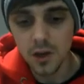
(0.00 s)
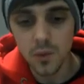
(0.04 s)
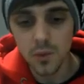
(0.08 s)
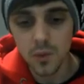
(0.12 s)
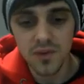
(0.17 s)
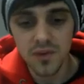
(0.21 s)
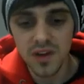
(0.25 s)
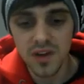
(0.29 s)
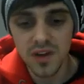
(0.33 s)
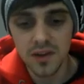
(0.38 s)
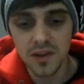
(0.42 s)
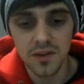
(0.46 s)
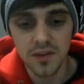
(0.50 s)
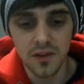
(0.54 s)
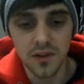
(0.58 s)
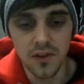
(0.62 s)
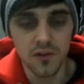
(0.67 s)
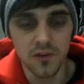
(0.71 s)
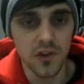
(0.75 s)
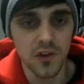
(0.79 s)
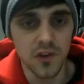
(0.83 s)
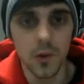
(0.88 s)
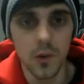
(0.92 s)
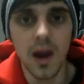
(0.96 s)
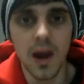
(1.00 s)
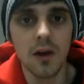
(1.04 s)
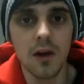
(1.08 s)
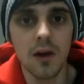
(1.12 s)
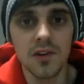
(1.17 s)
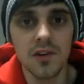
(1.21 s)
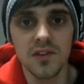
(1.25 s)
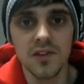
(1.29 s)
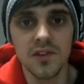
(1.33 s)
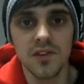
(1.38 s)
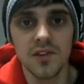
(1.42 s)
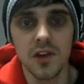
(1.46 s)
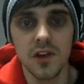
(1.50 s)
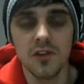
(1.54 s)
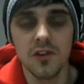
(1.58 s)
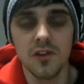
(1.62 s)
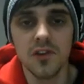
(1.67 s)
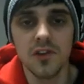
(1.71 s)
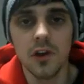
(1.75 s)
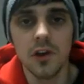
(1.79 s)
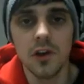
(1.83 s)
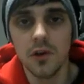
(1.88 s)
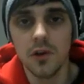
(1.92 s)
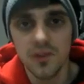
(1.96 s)
within the few hours and stuff,
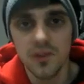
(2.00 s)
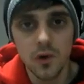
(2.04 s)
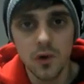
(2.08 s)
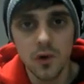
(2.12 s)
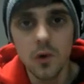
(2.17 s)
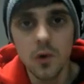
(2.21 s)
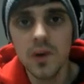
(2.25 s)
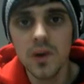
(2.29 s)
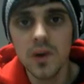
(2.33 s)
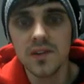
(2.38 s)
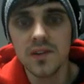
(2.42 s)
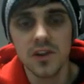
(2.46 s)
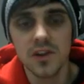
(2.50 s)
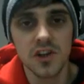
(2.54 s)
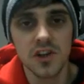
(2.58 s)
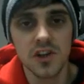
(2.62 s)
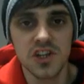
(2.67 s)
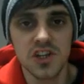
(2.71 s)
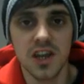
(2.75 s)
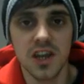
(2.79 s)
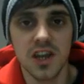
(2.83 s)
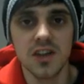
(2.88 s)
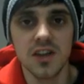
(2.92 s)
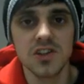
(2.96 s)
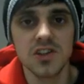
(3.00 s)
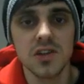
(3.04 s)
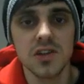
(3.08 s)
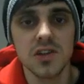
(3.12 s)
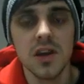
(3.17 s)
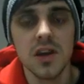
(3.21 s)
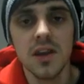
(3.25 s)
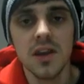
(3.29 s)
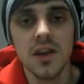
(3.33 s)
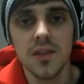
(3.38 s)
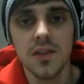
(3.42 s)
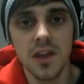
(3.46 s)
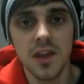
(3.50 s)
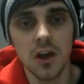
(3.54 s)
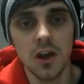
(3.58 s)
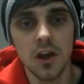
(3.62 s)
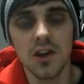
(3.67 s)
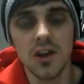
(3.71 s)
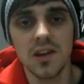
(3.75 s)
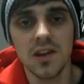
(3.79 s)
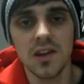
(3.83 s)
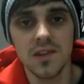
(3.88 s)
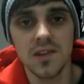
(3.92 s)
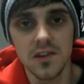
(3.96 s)
it's always going to change the
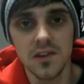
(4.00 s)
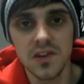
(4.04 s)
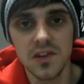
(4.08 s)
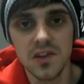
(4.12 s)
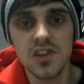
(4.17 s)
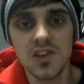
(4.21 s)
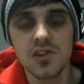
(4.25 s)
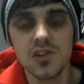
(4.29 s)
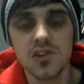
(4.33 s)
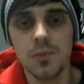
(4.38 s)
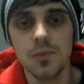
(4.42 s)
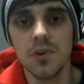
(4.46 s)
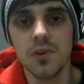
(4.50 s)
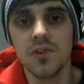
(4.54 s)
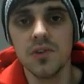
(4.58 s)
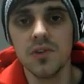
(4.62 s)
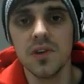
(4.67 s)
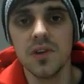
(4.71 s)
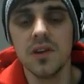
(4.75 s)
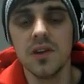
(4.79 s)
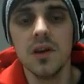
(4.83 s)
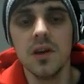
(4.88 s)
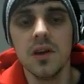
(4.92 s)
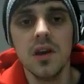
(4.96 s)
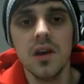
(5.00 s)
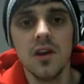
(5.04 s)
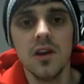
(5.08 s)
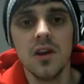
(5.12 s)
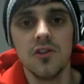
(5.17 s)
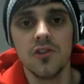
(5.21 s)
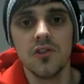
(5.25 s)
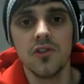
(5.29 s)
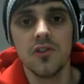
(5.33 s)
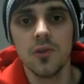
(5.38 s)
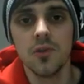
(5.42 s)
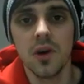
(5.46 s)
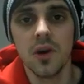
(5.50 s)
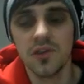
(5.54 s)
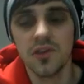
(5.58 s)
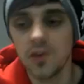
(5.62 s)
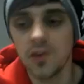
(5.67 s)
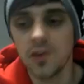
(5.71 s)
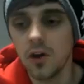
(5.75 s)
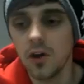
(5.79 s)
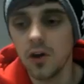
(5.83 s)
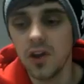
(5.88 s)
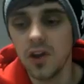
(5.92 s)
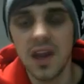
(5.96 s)
earnings that are distributed to us
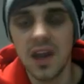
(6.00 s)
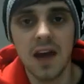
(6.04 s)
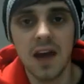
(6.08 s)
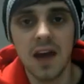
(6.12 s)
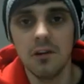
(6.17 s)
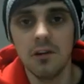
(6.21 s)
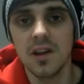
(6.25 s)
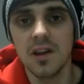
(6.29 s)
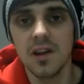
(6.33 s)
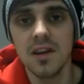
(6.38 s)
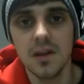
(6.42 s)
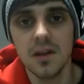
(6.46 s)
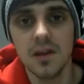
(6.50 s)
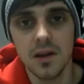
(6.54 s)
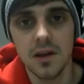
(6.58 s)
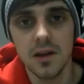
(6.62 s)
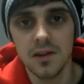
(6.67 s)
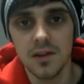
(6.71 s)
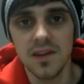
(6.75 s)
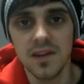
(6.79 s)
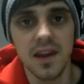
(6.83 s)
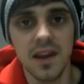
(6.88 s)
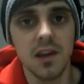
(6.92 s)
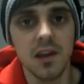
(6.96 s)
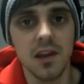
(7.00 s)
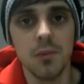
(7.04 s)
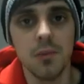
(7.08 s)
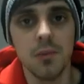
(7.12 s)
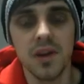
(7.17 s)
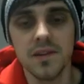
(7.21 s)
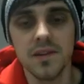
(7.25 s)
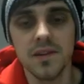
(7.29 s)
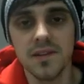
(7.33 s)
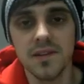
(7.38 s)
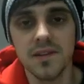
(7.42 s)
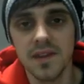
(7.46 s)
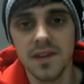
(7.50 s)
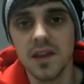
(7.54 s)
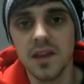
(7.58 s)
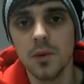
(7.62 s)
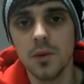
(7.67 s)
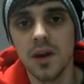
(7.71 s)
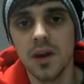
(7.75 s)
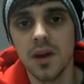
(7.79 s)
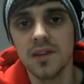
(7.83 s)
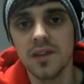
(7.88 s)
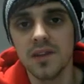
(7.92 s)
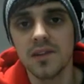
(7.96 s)
on an hourly and daily basis
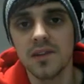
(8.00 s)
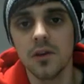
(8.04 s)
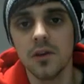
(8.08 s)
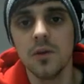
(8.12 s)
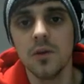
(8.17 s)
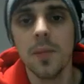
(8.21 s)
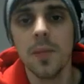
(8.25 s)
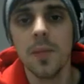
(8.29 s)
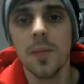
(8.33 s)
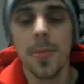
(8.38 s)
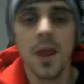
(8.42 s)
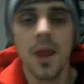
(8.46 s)
anyway. So